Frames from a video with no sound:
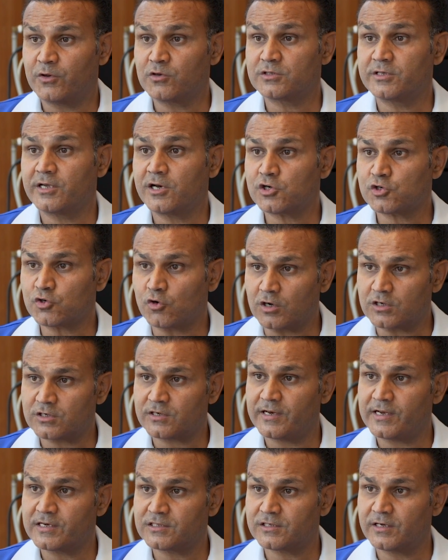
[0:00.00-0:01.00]
Because their shot
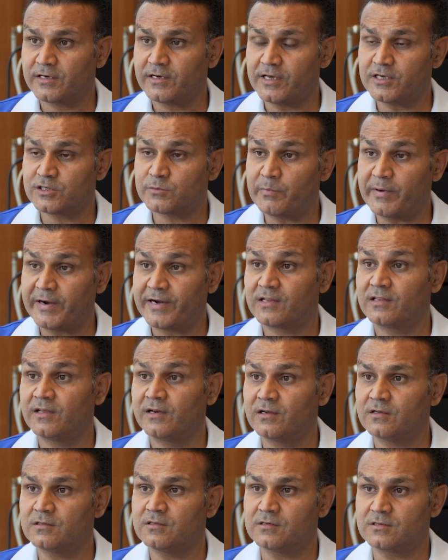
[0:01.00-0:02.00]
selection is better
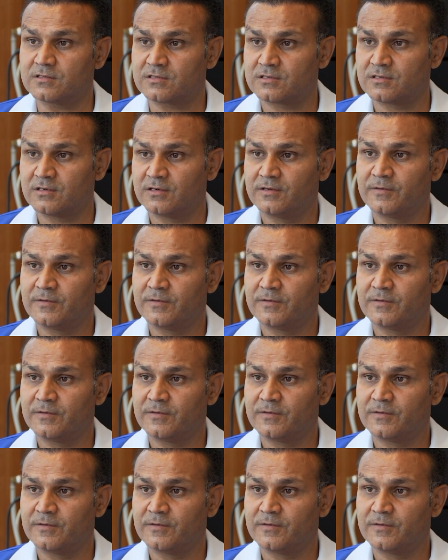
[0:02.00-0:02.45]
than others.